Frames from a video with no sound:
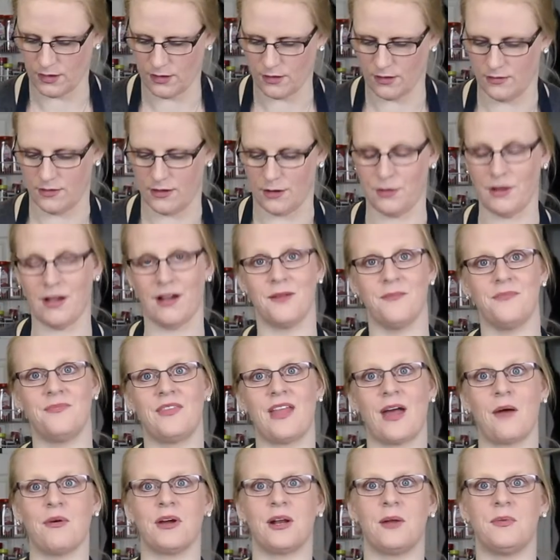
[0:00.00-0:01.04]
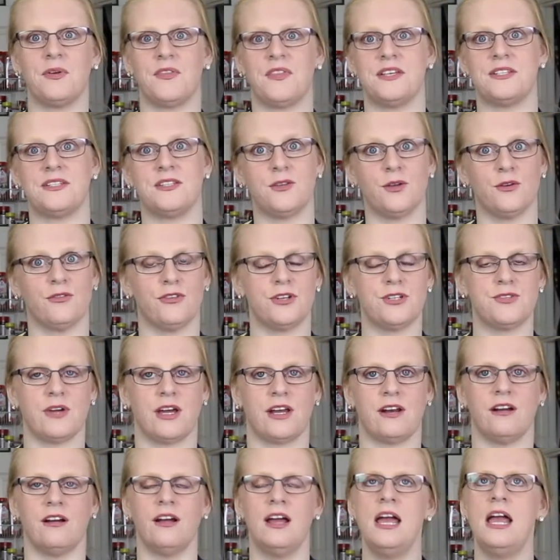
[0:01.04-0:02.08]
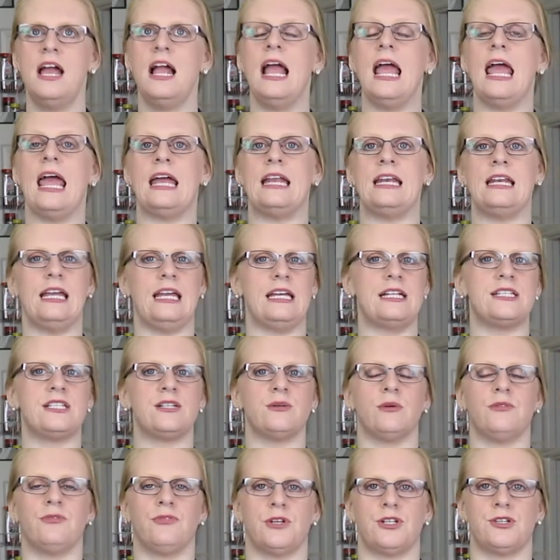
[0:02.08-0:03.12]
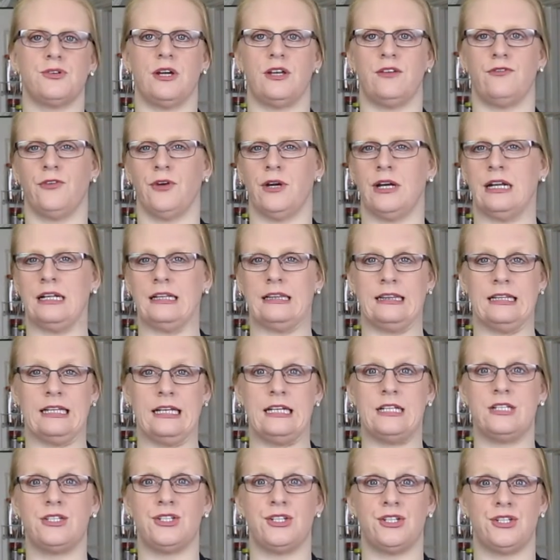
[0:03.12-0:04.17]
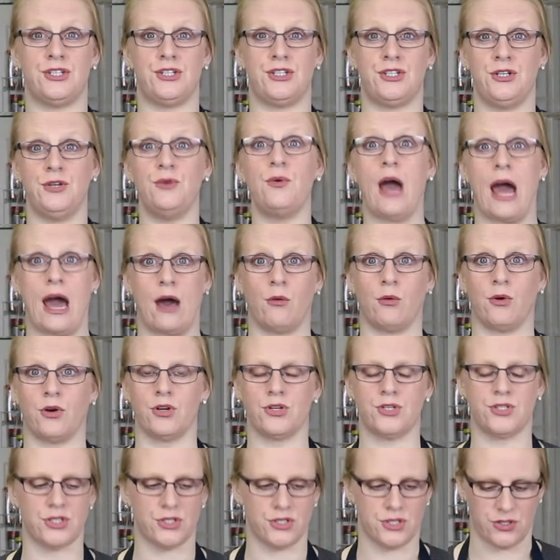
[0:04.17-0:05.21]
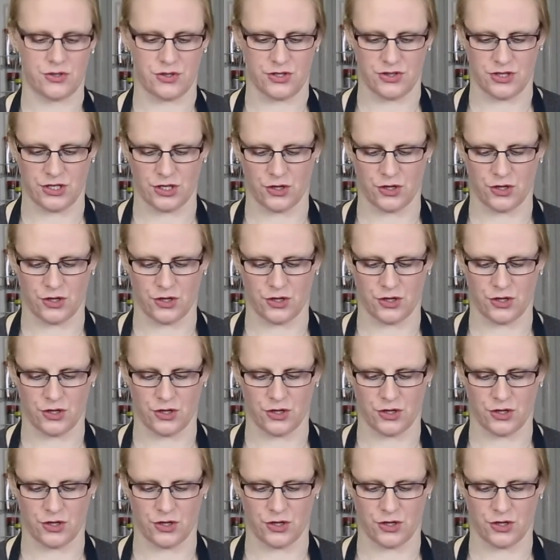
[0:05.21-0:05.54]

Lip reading: There we are. Now we're going to put this in the refrigerator. It needs to refrigerate for at least 2 hours so that the